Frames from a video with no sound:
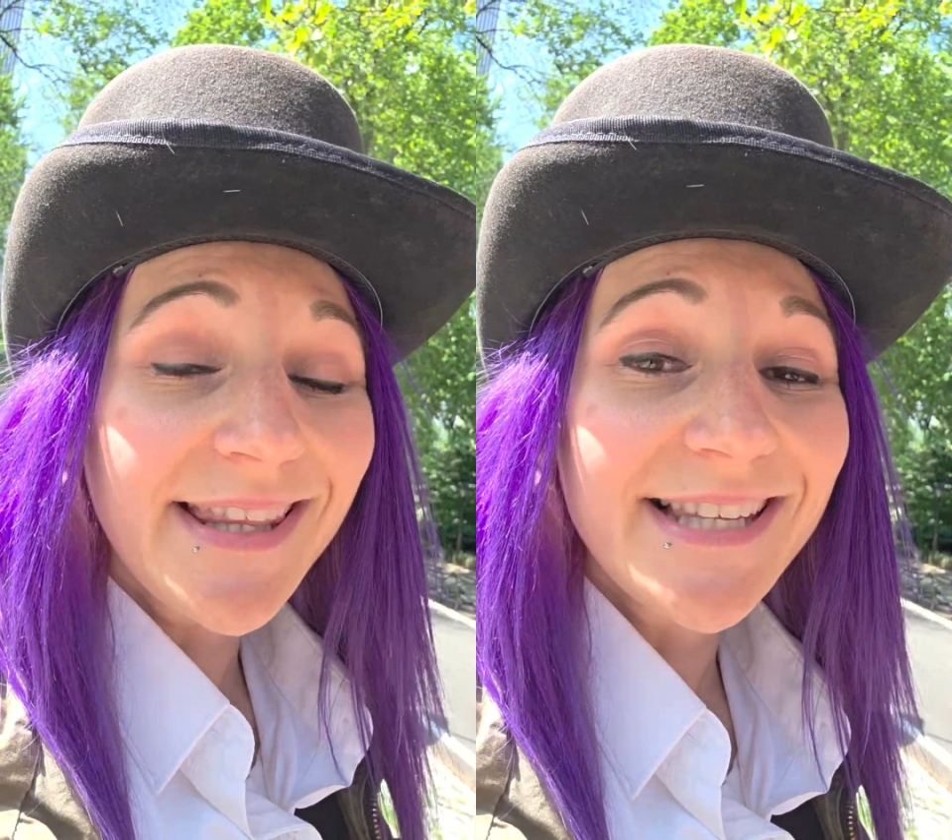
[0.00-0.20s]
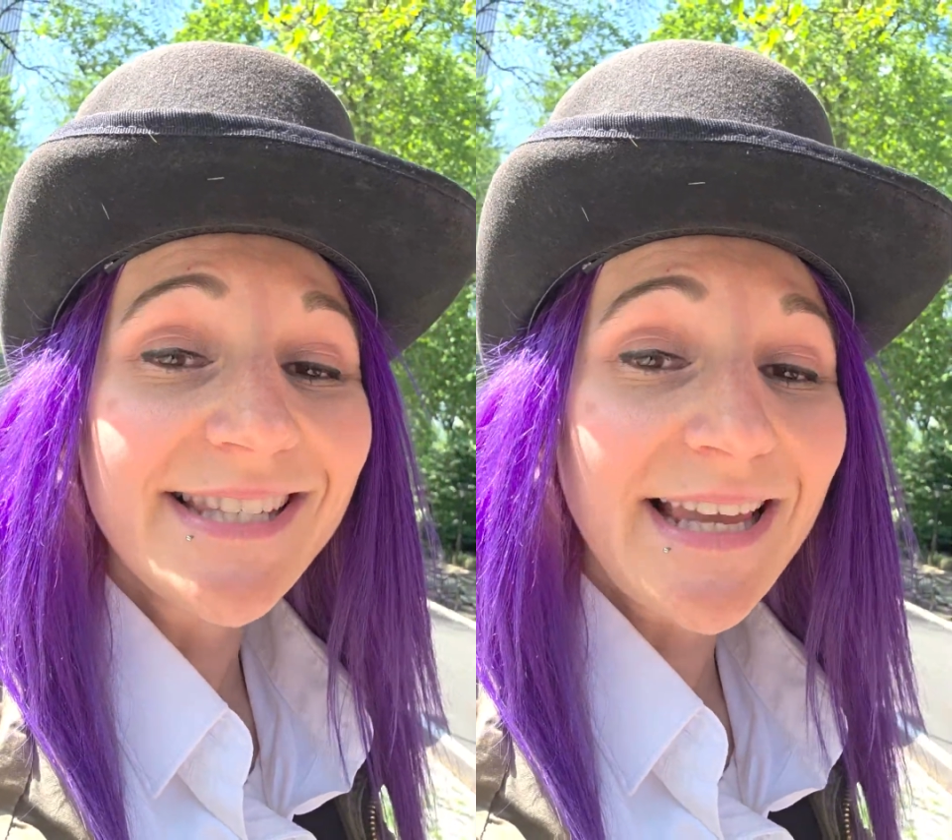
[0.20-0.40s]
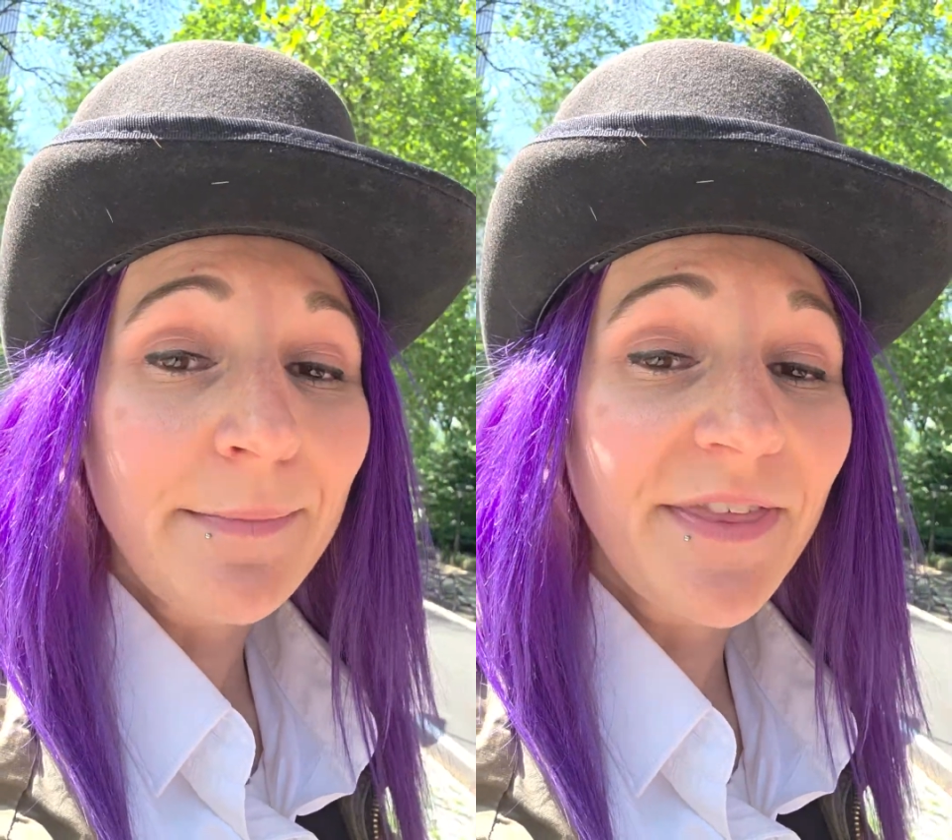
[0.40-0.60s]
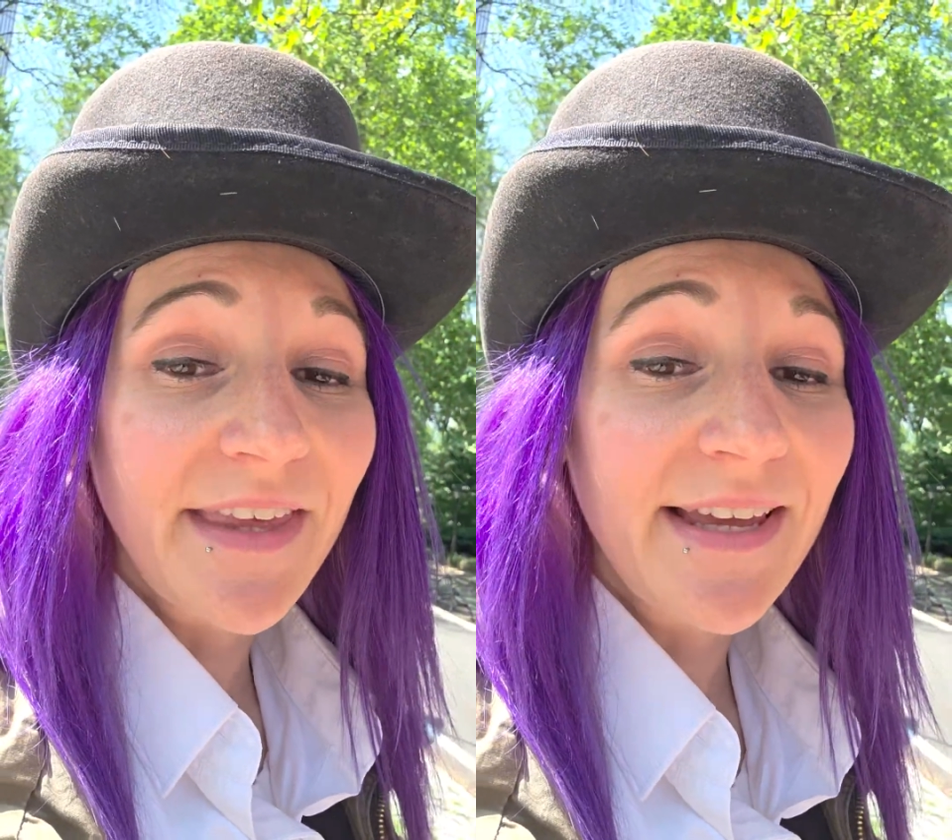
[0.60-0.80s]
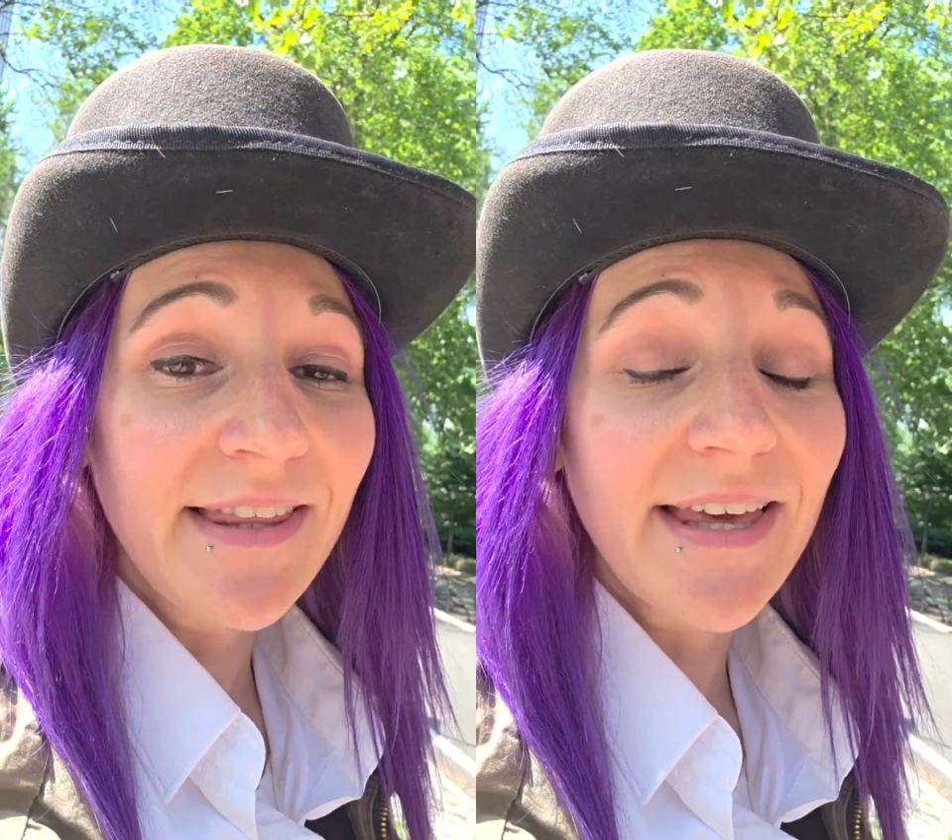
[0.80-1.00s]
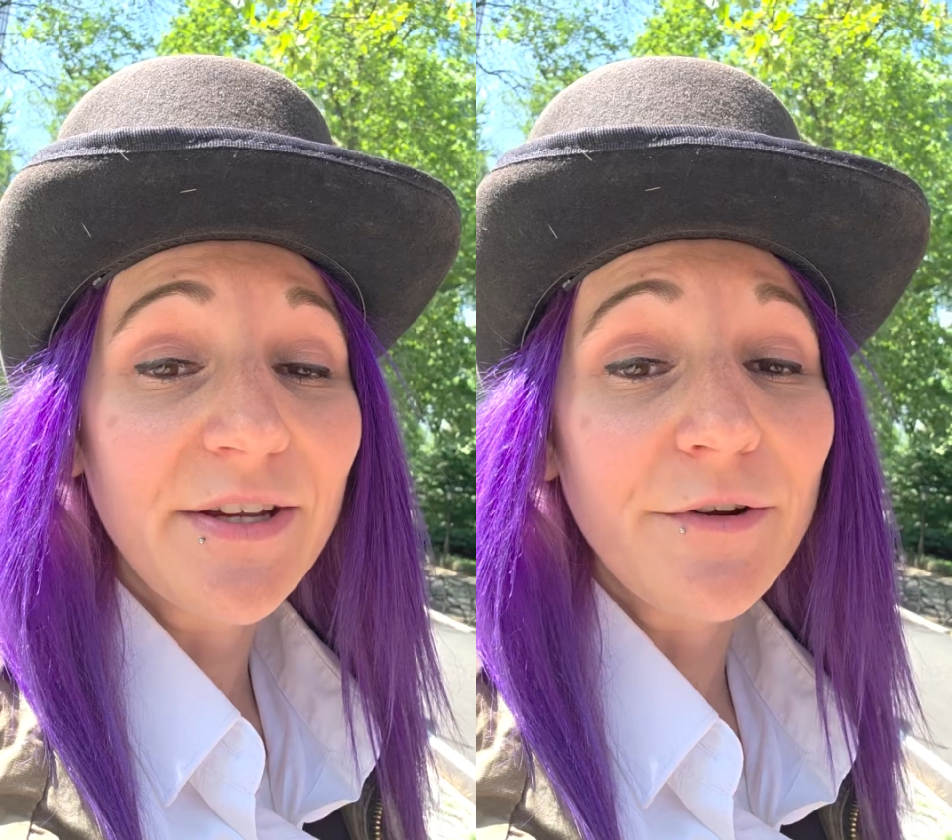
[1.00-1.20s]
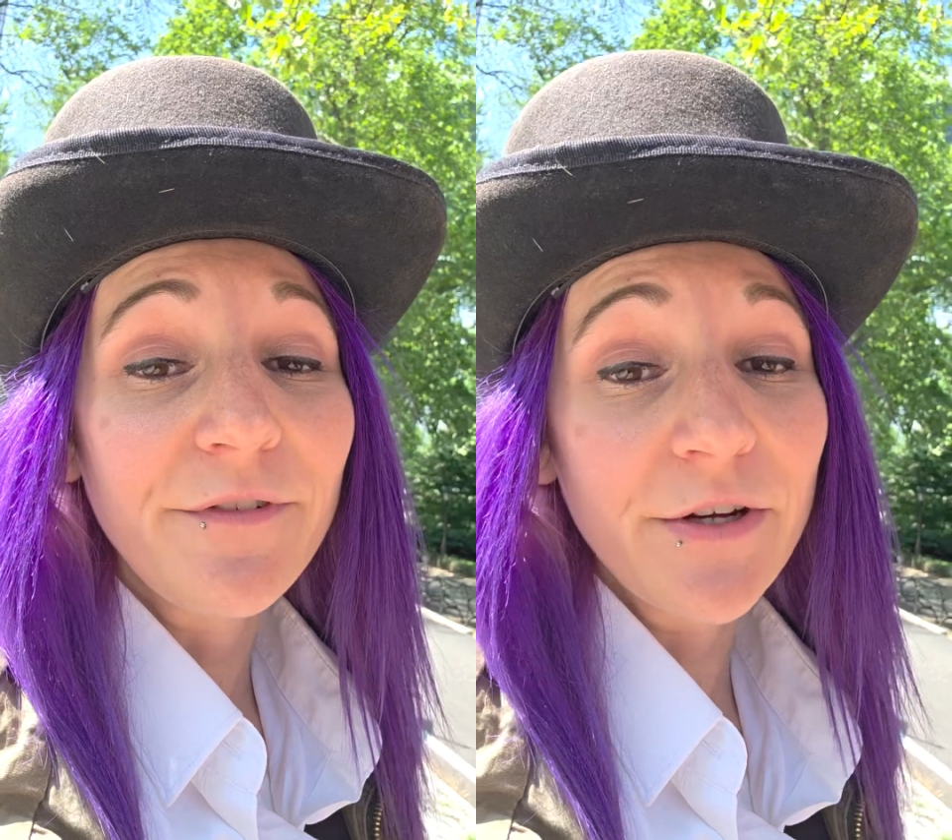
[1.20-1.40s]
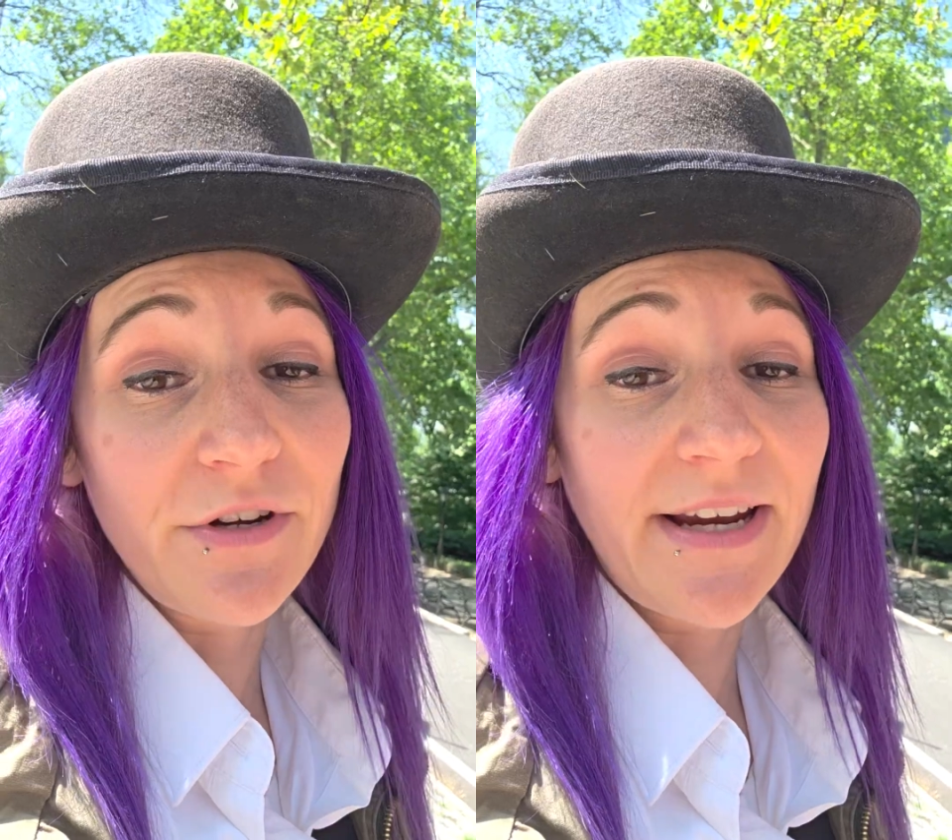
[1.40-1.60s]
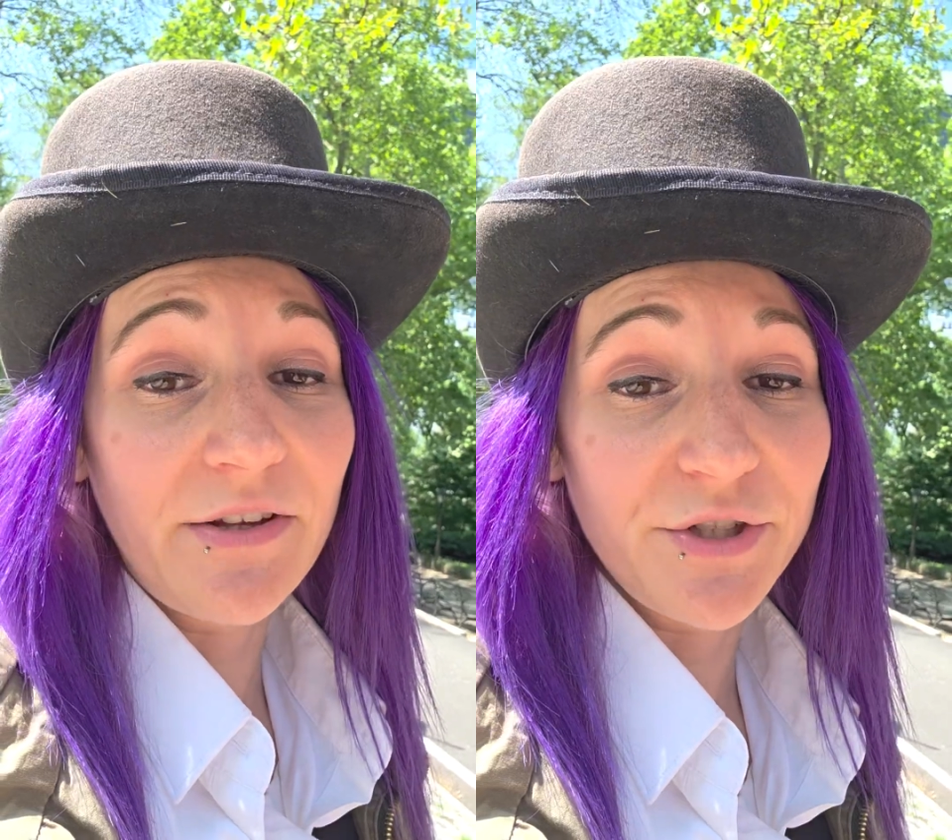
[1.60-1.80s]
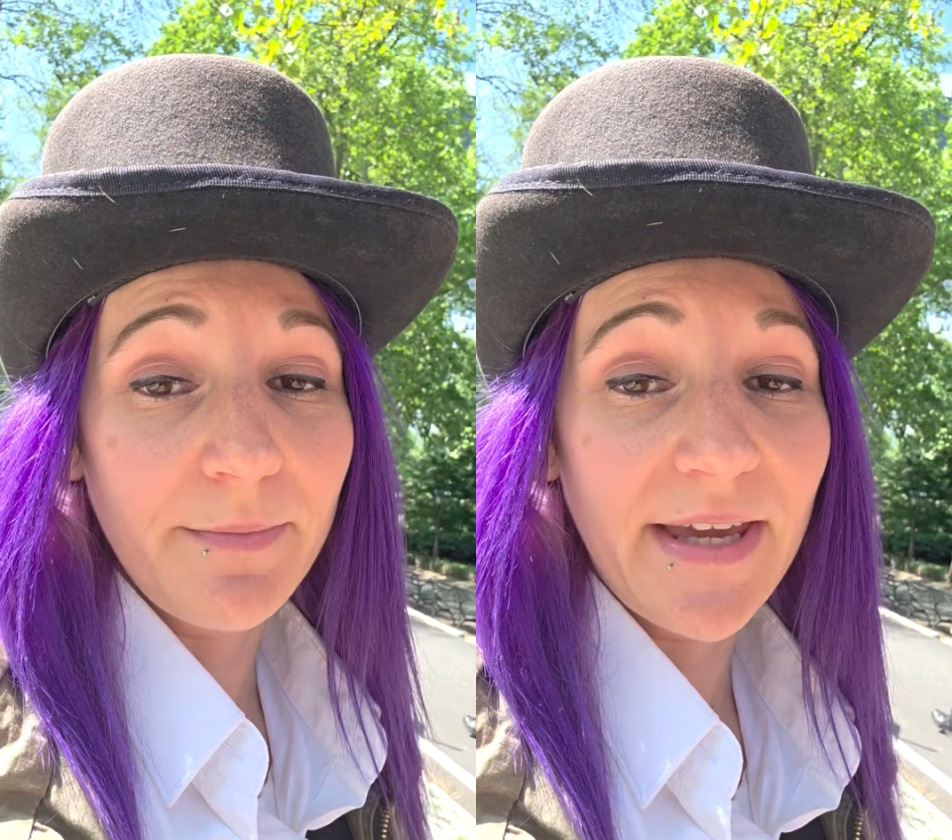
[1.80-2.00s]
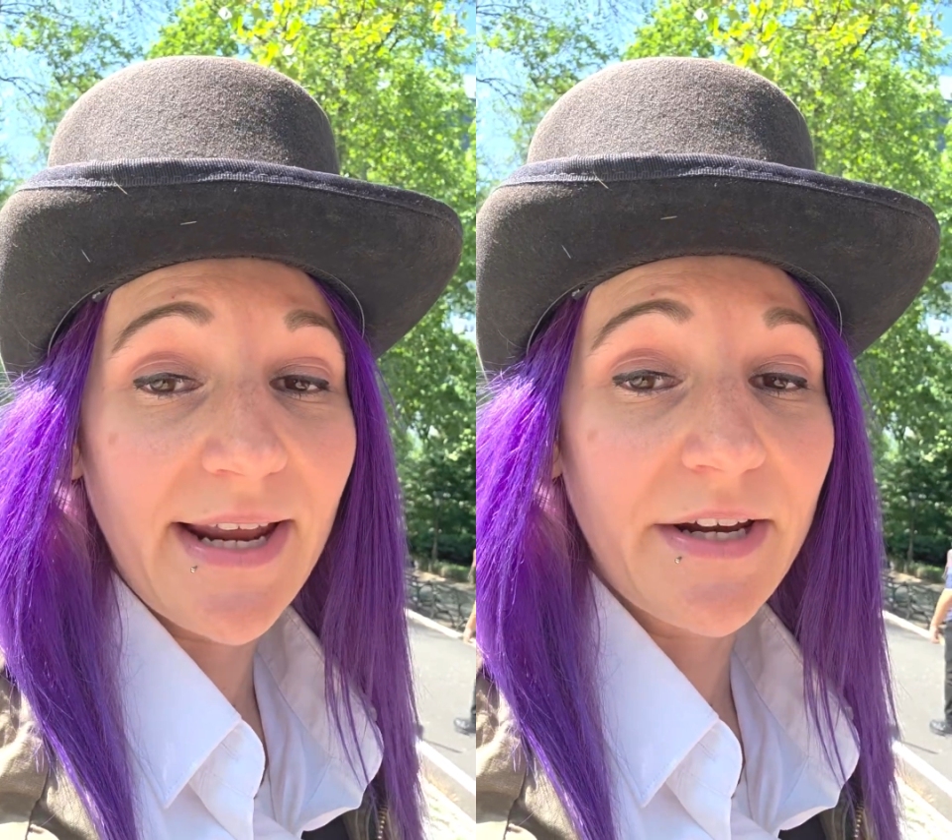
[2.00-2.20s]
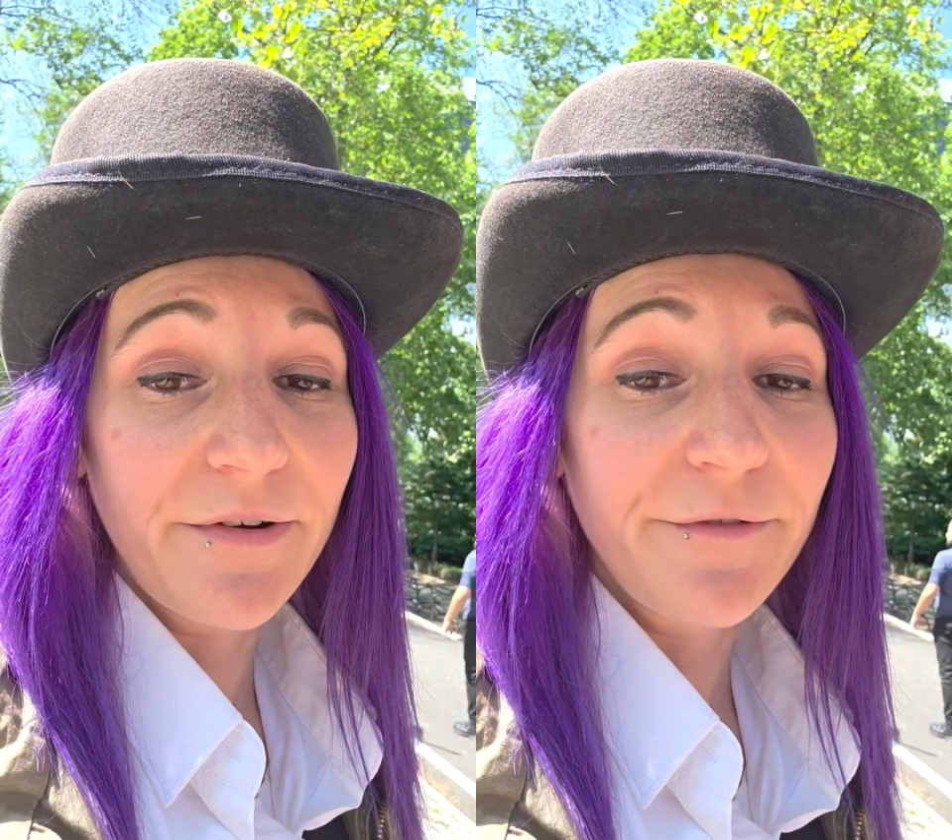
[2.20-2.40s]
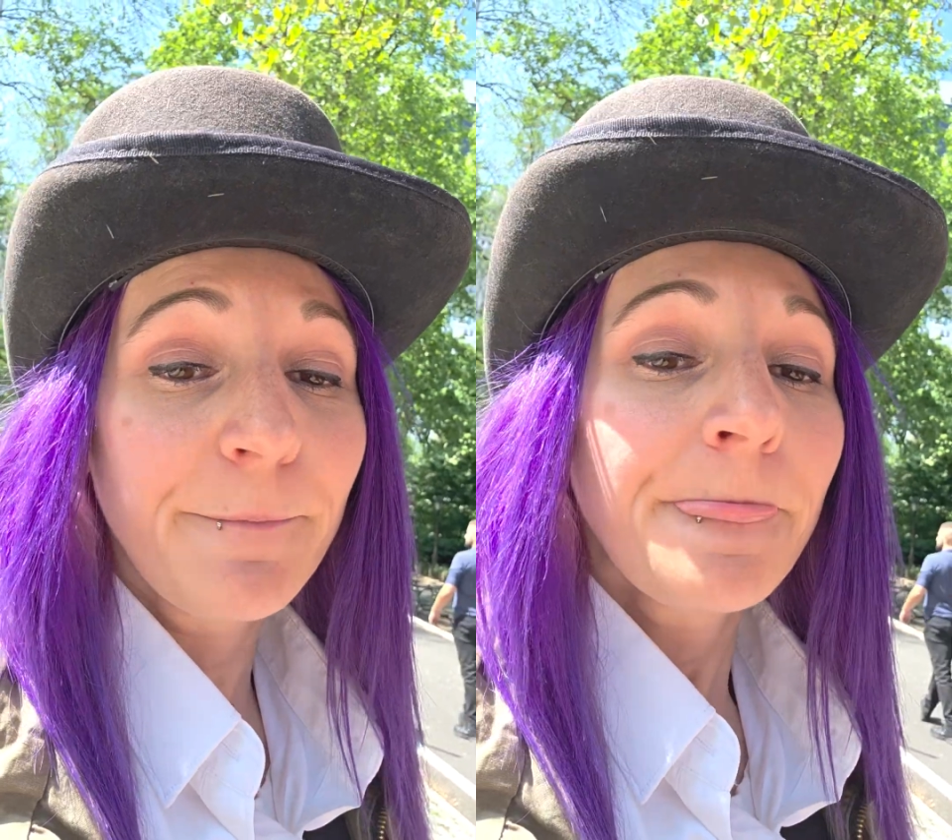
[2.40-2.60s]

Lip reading: of the same thing that your fingernails are made out of.